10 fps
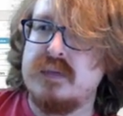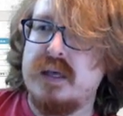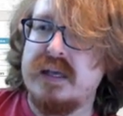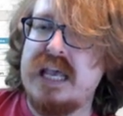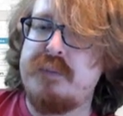
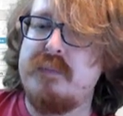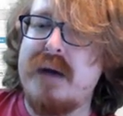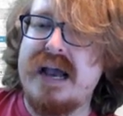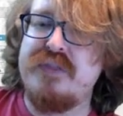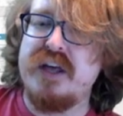Keep in
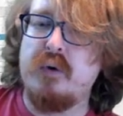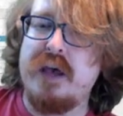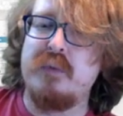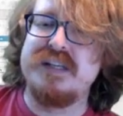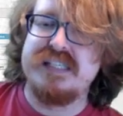mind that it
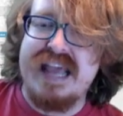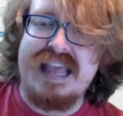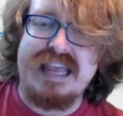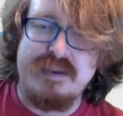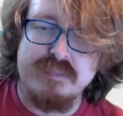was
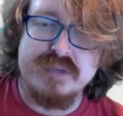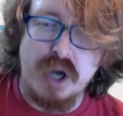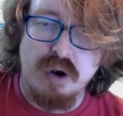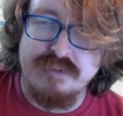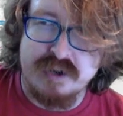named
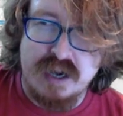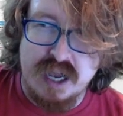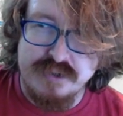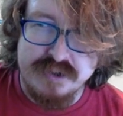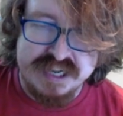over
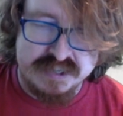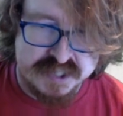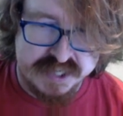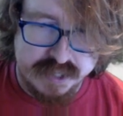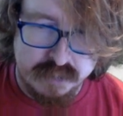100 years
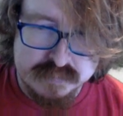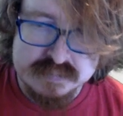ago.